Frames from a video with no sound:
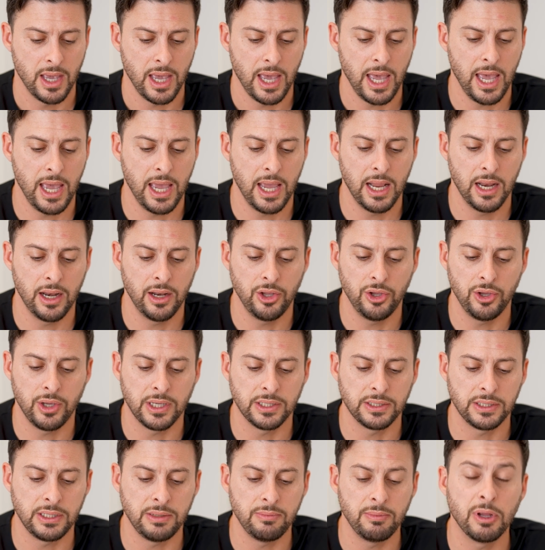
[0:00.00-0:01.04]
And you
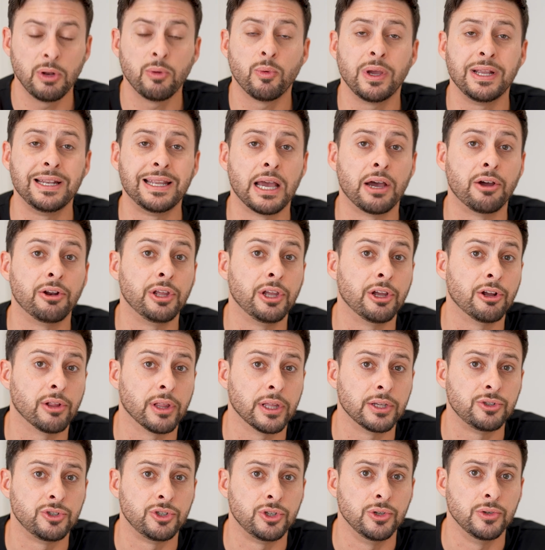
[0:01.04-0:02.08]
can see midway down here,
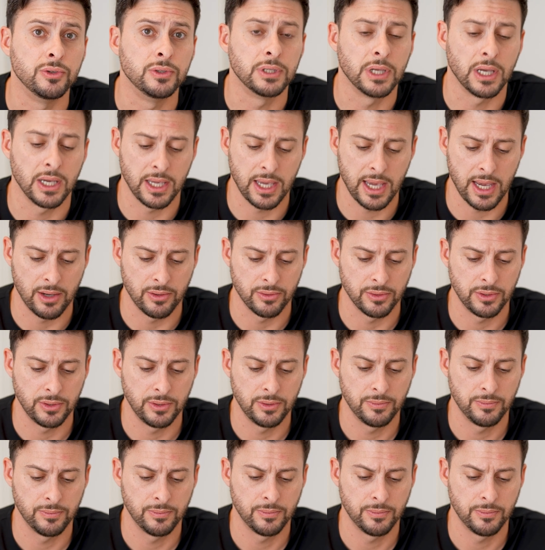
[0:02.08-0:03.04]
let's choose account.